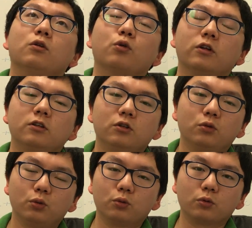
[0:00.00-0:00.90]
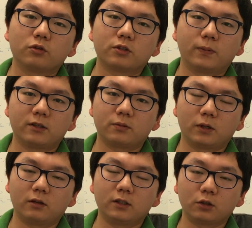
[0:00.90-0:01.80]
22
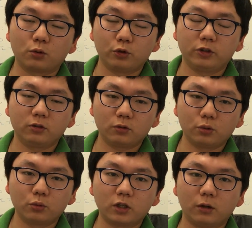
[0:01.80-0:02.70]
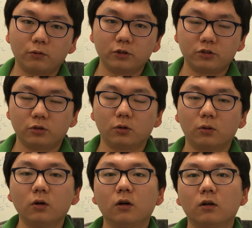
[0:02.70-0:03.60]
specimens, including 2
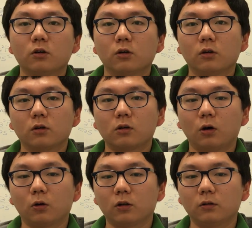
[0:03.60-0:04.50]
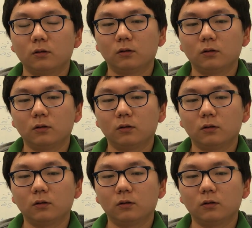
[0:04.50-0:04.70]
conventional columns.